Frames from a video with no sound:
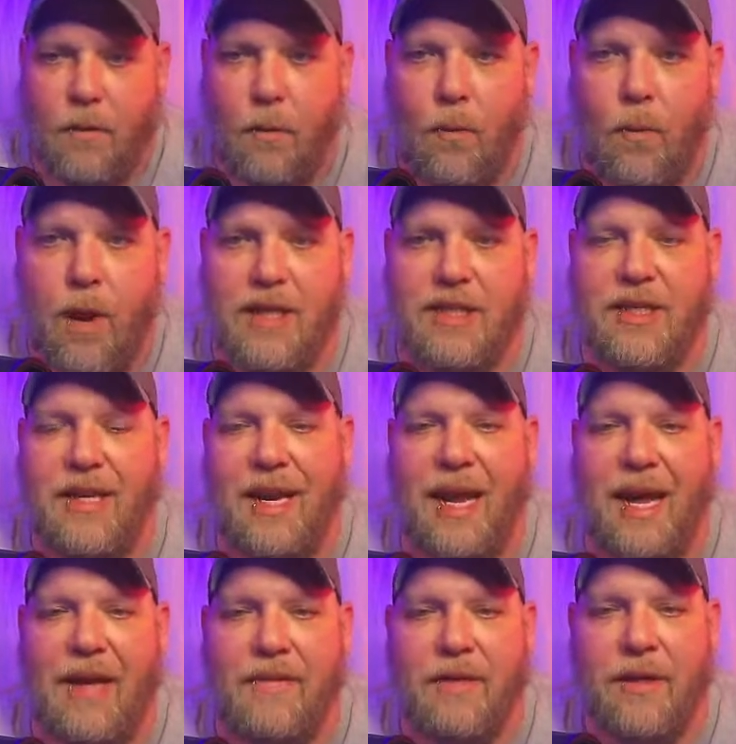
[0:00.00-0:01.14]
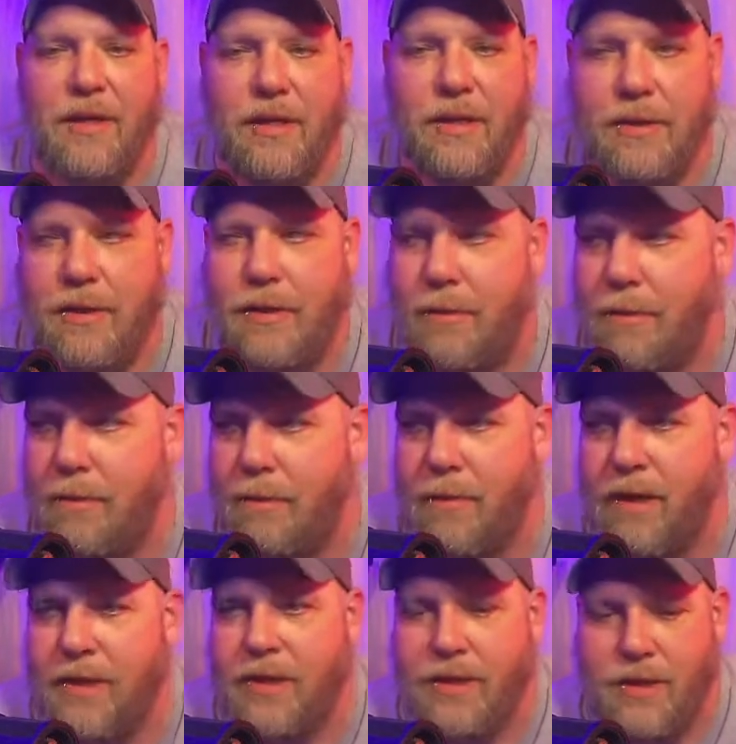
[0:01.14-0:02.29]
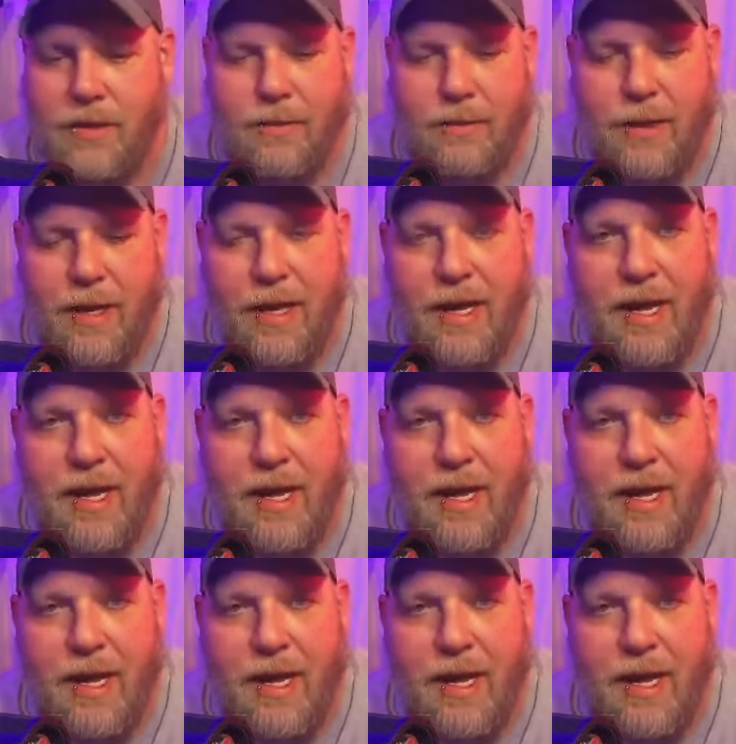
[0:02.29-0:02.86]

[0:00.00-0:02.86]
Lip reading: you're watching live on YouTube, make sure you